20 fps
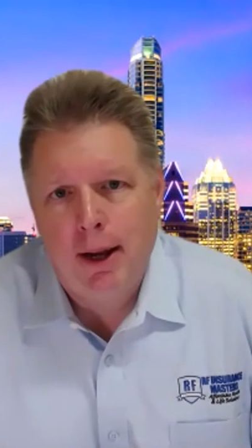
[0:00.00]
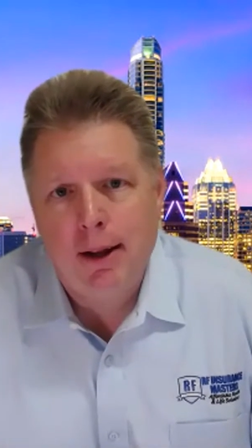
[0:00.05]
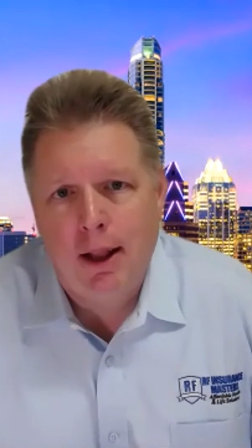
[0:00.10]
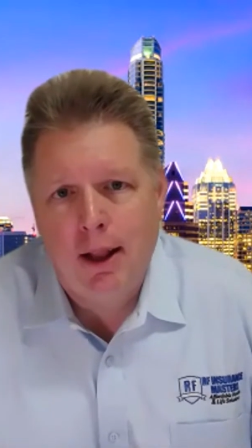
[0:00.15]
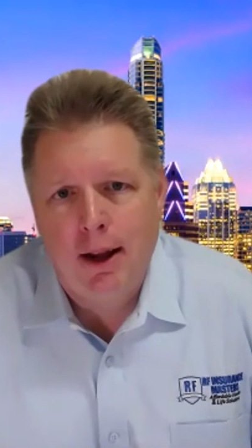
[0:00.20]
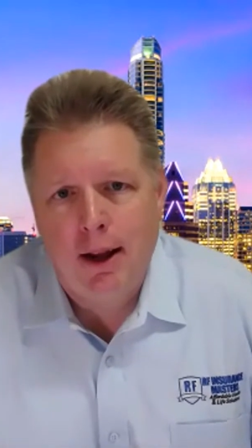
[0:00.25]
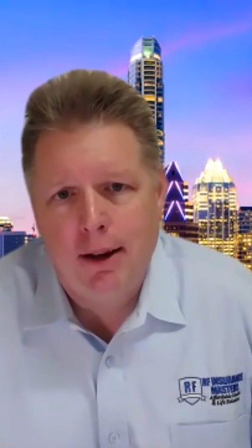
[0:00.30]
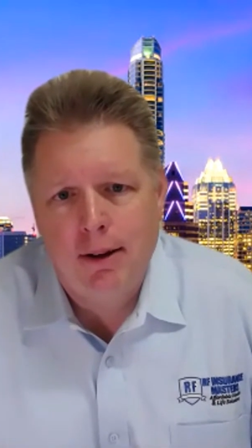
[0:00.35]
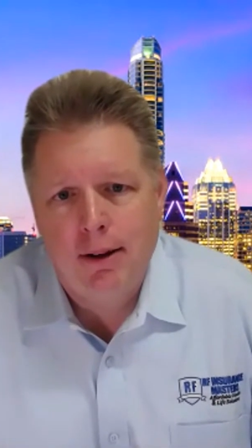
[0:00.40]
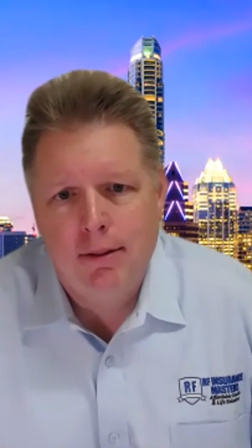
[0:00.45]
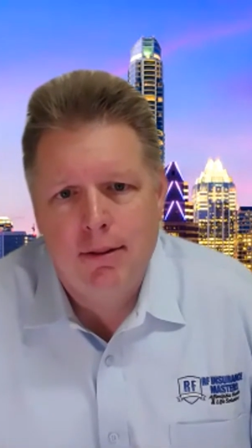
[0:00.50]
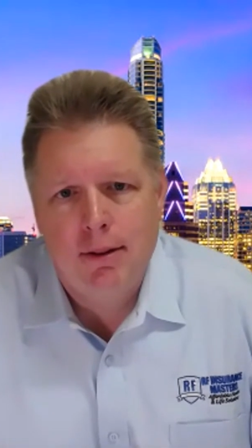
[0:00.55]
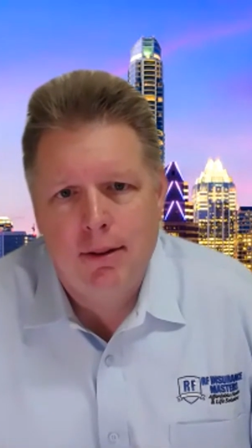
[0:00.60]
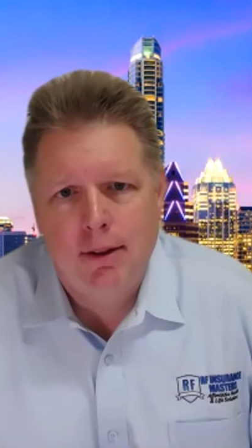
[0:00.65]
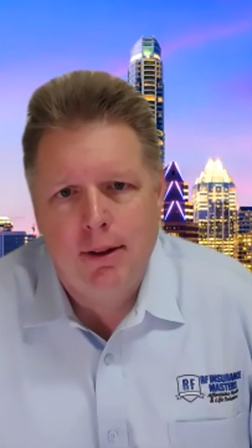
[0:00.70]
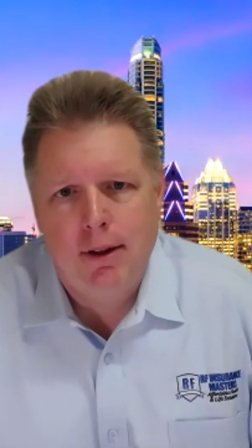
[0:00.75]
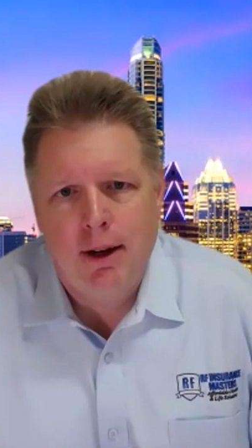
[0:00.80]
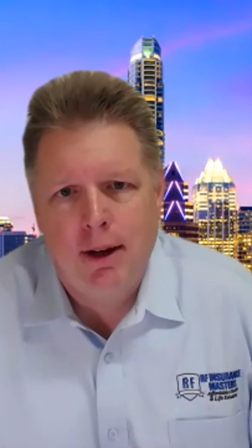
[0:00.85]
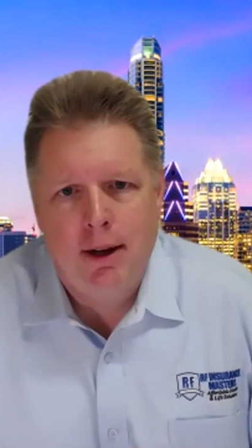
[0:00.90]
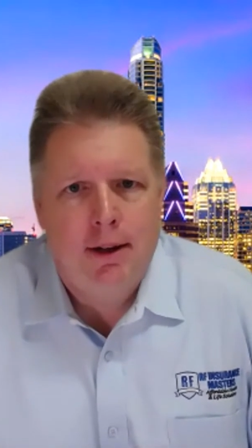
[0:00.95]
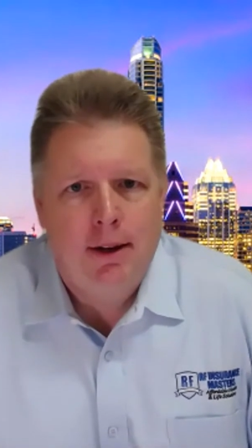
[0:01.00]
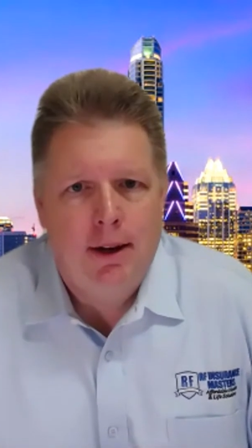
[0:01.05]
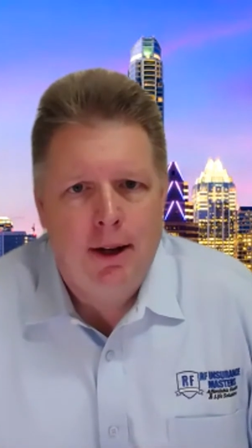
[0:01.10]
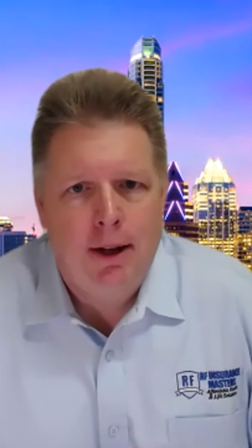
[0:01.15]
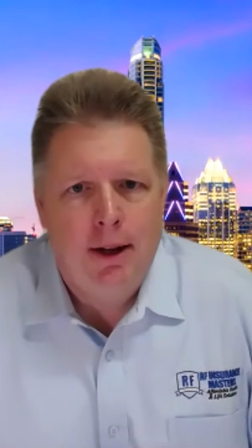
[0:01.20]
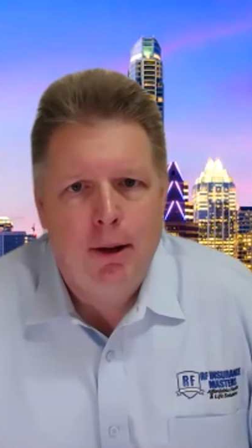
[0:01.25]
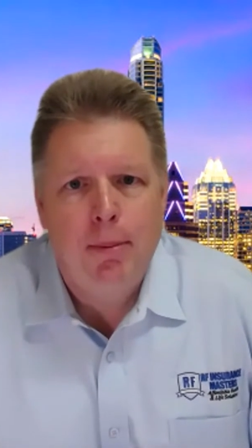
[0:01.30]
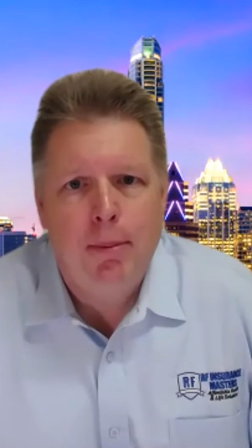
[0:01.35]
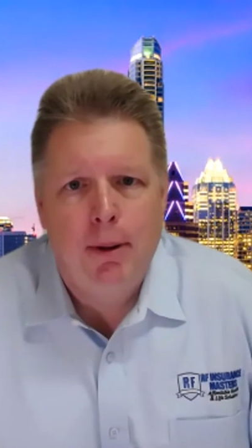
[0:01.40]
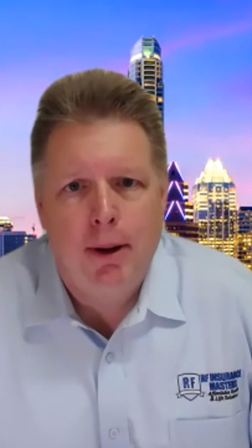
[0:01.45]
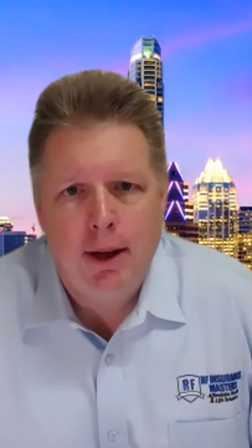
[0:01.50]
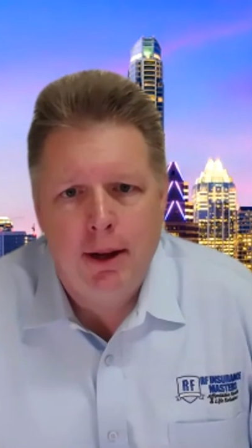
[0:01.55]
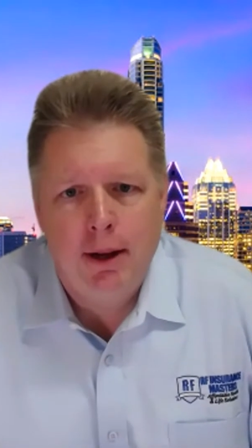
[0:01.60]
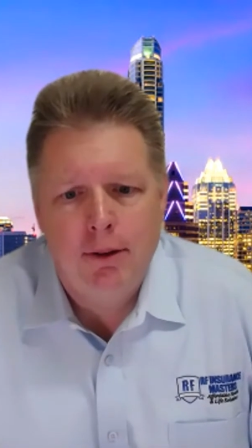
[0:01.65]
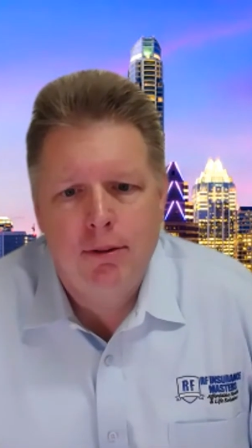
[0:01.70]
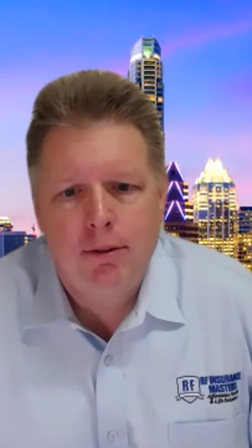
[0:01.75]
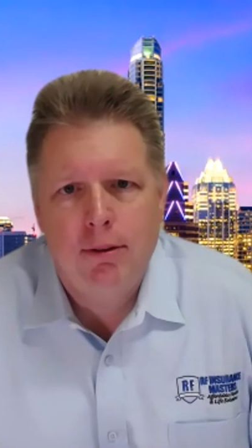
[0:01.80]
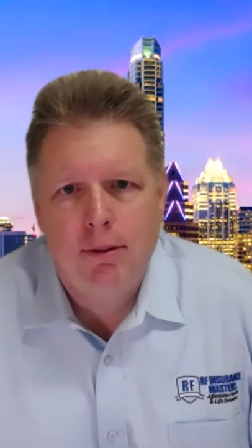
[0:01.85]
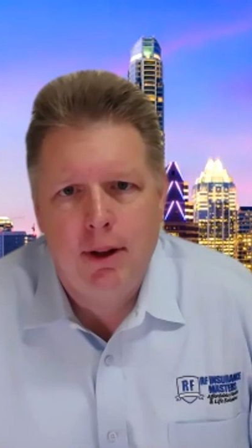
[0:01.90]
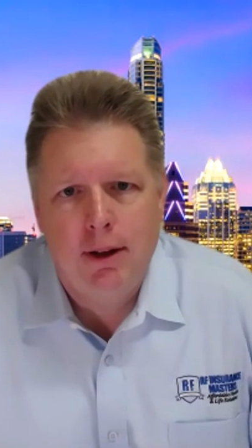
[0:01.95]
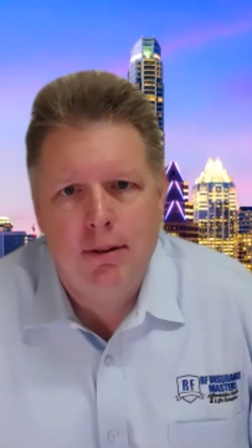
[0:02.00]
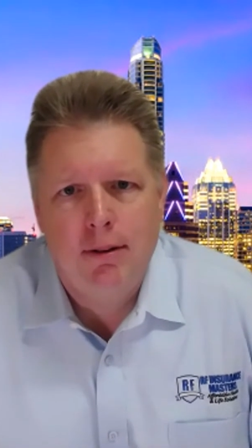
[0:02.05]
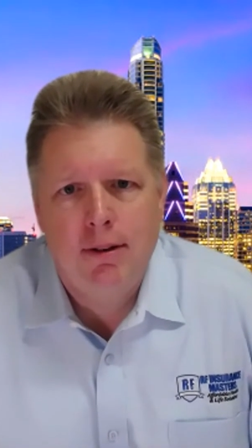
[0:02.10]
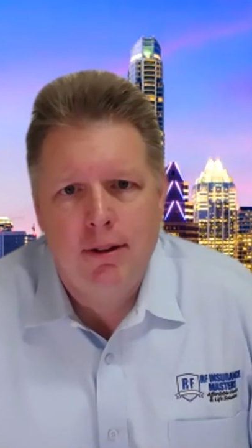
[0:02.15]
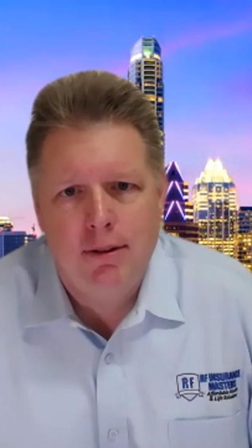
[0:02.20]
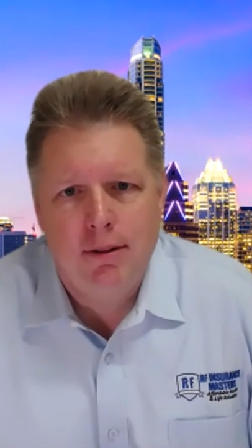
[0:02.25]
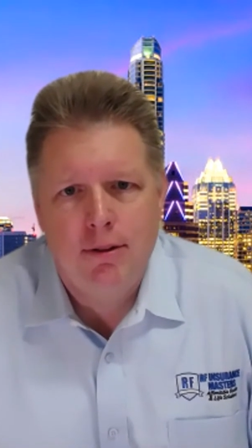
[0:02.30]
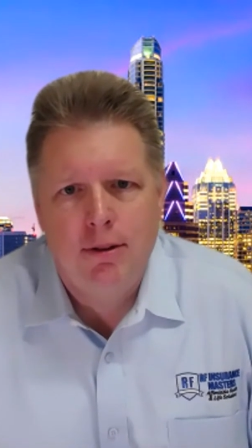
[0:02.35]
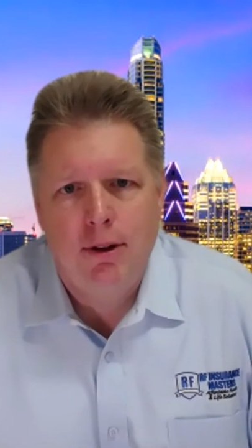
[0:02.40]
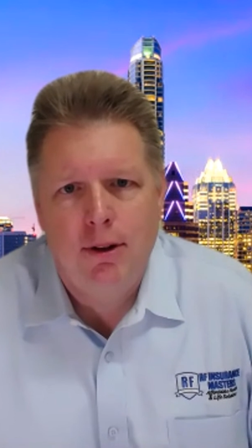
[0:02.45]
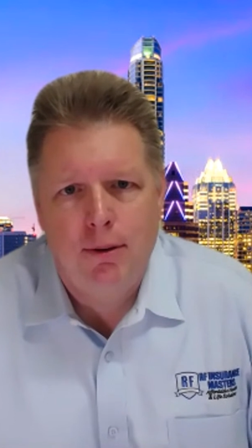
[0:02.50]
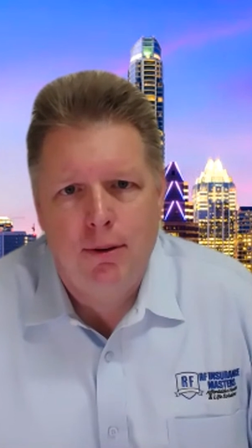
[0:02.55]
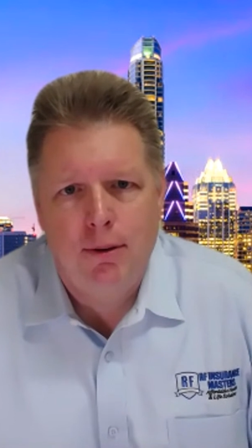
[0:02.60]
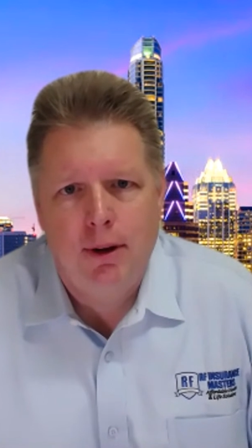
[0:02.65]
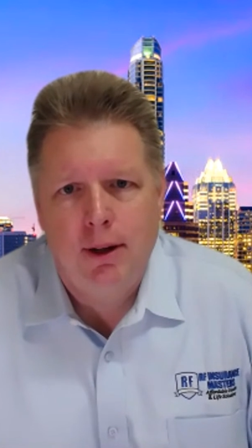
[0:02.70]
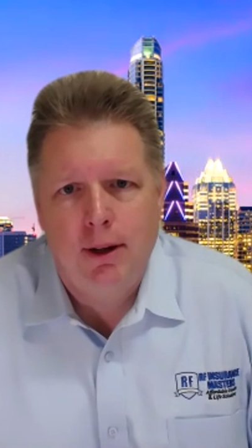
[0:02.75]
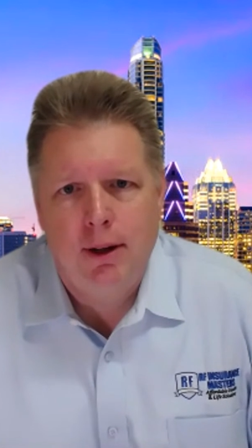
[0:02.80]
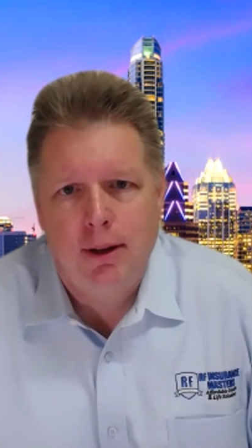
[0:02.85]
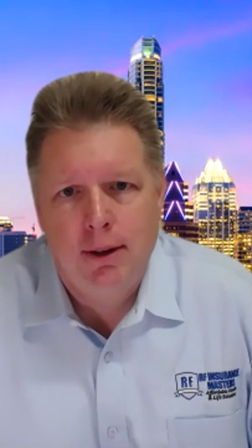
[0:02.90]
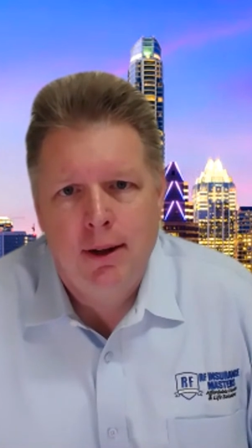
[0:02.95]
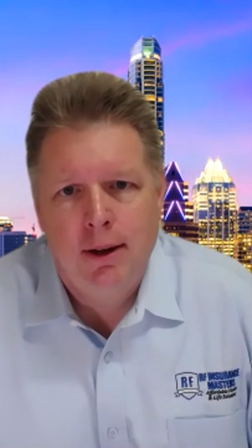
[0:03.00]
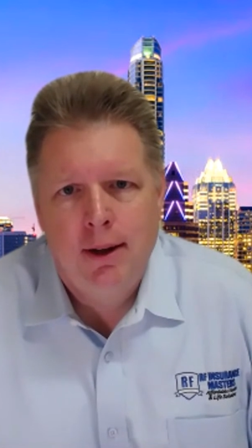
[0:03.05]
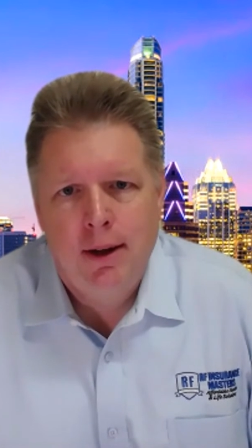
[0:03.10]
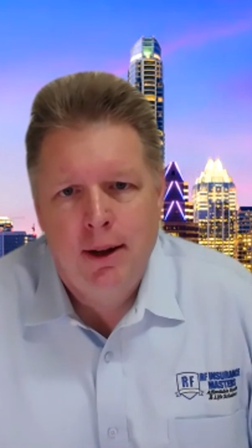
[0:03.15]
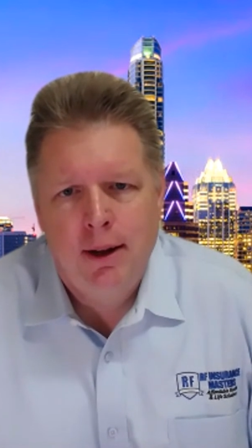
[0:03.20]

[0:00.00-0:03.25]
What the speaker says: clients and anybody else that's considering